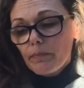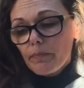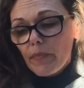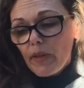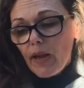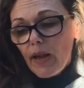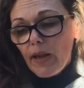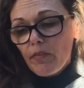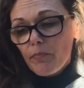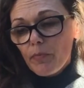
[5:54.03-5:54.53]

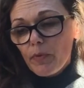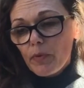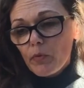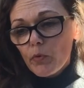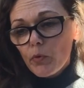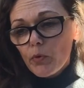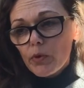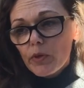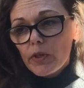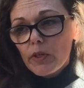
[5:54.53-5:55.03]
I have been
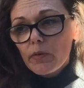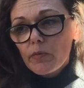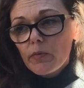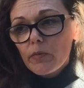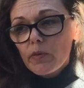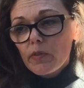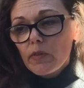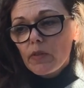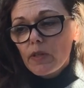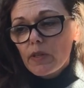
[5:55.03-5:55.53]
working
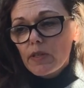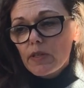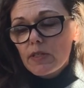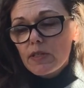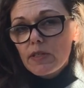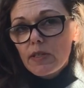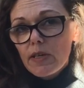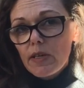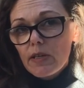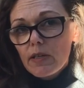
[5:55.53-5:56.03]
with
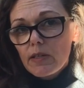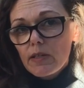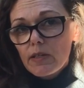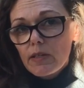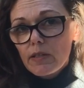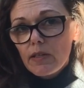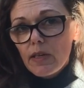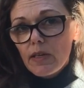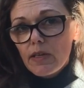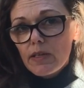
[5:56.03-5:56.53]
this
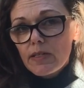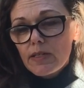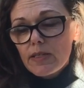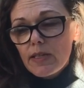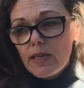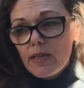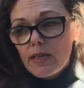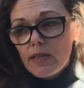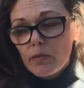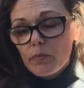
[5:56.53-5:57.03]
and
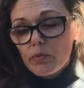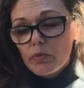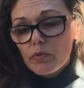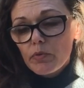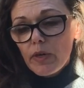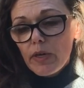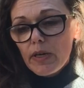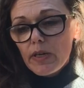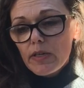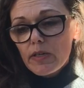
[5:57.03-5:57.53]
sending
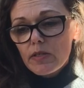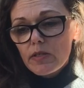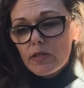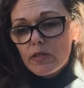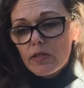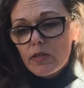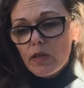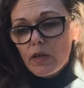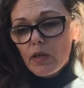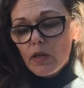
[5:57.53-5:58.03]
prayers.